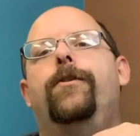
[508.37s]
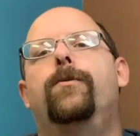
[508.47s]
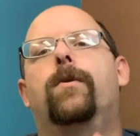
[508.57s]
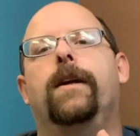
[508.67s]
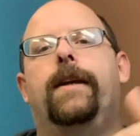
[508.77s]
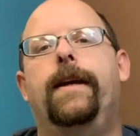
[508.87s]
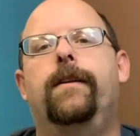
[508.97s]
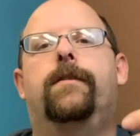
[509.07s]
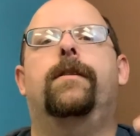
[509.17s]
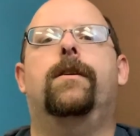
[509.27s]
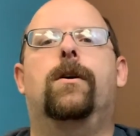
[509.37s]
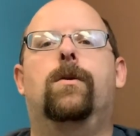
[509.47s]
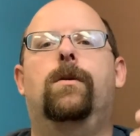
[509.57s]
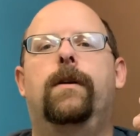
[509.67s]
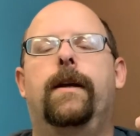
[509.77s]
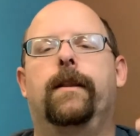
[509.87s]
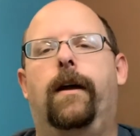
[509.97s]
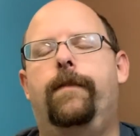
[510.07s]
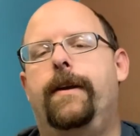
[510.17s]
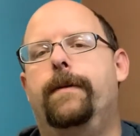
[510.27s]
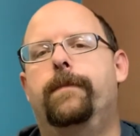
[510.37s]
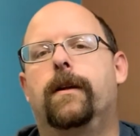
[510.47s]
you want kids to know and love him,